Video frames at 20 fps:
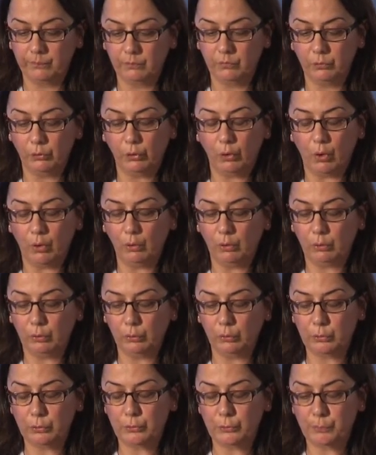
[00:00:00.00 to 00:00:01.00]
To
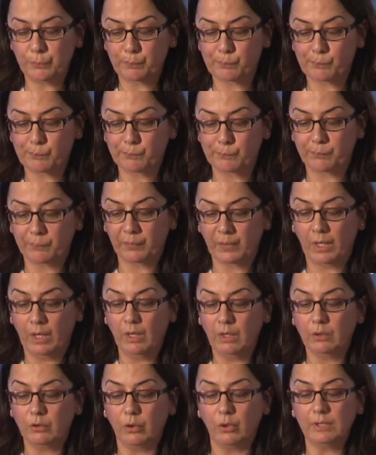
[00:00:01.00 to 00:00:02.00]
conclude,
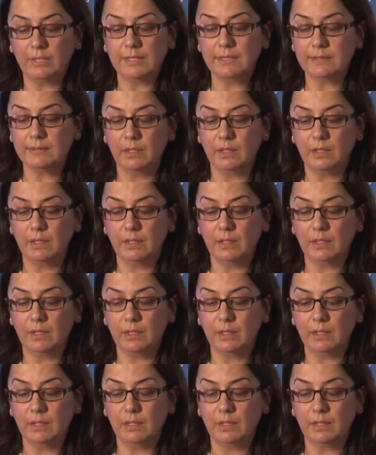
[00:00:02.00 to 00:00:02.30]
Turkey is